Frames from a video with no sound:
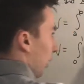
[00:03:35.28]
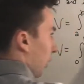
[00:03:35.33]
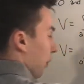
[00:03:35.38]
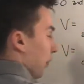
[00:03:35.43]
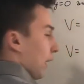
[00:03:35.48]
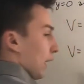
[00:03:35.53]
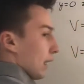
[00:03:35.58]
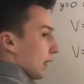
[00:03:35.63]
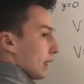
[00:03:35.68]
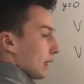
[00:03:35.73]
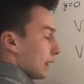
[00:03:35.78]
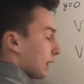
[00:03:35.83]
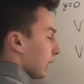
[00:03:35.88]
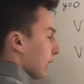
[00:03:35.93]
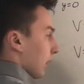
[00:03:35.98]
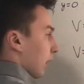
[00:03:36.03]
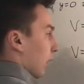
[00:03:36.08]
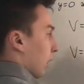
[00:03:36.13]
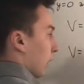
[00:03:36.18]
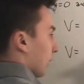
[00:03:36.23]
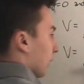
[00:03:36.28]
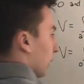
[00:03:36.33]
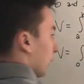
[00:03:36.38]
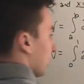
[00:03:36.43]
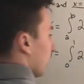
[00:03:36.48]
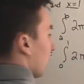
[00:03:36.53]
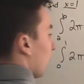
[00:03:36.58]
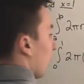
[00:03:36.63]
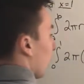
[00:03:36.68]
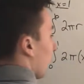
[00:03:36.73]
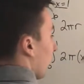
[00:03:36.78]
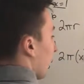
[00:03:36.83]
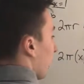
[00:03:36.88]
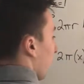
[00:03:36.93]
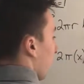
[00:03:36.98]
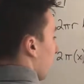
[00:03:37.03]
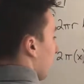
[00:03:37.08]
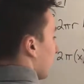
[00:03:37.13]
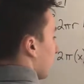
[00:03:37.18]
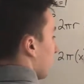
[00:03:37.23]
our thickness, our delta r,
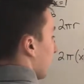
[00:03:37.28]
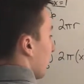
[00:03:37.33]
that's